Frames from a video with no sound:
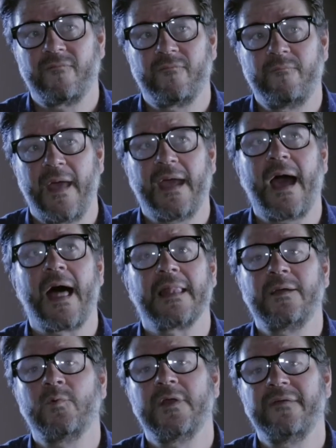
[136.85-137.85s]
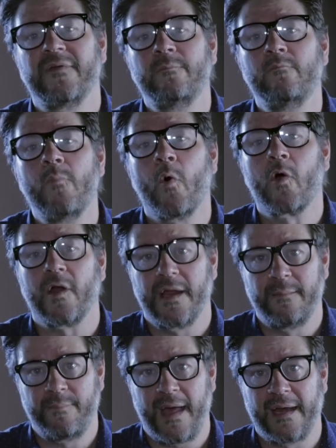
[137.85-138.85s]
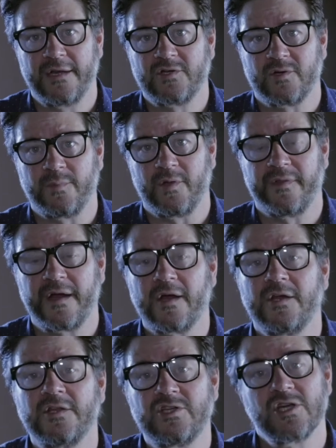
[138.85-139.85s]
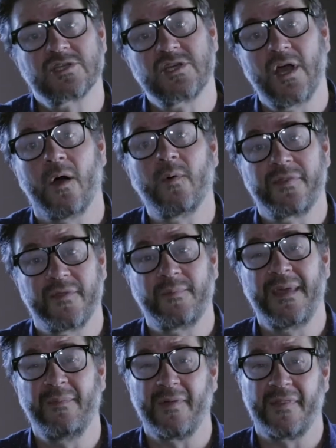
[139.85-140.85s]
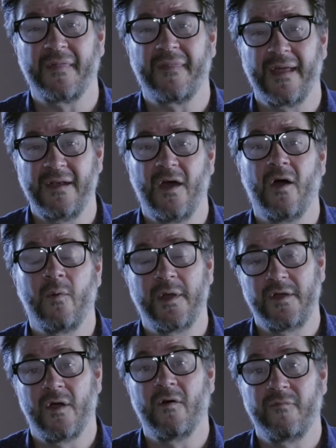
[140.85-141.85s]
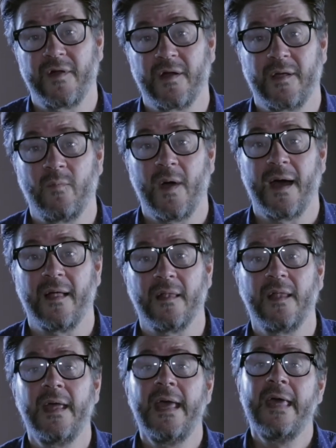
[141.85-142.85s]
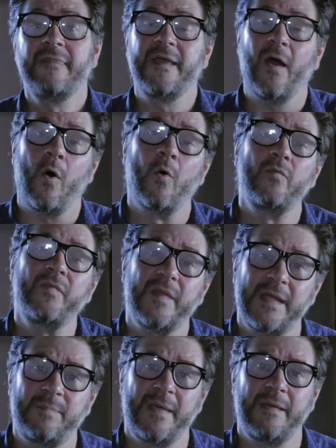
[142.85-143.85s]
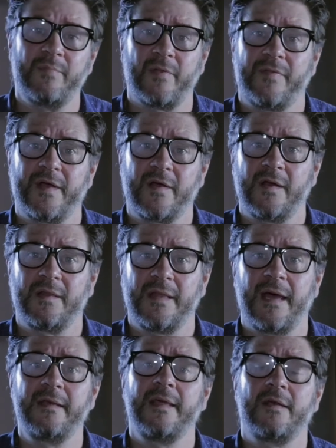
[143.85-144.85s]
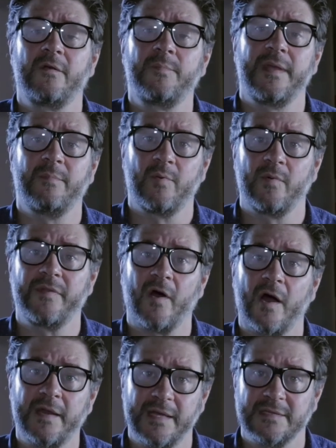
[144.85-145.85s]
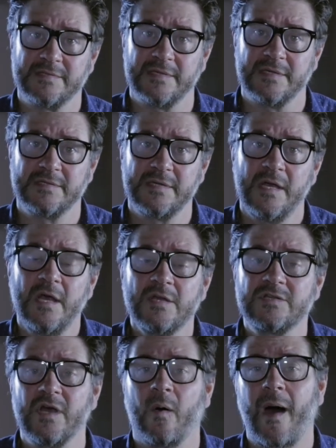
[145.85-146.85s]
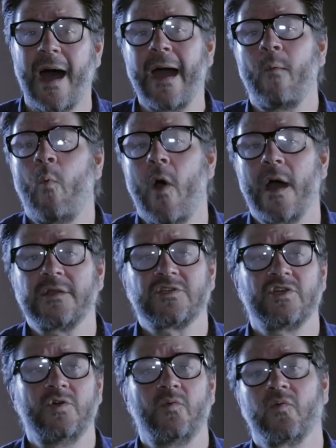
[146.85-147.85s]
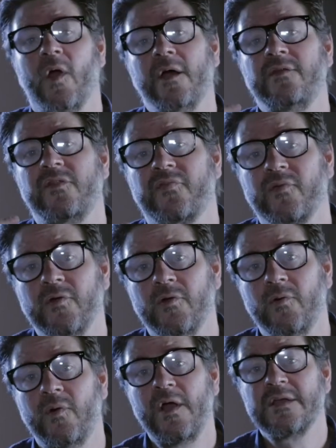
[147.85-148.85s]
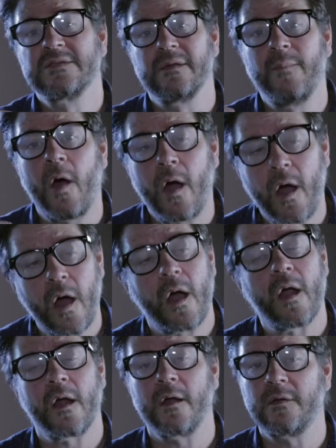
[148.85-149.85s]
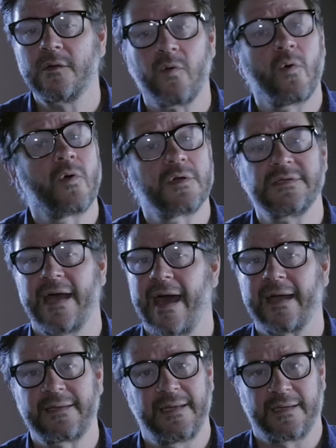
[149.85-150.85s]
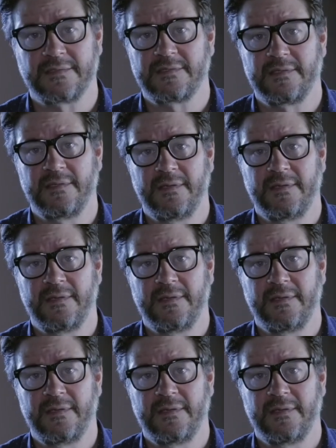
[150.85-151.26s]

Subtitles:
make Hollywood even more impenetrable. They're gonna just go with the people that they know and know very well. The only people they're gonna let in are people with audiences. So I want to run through some hardcore tactics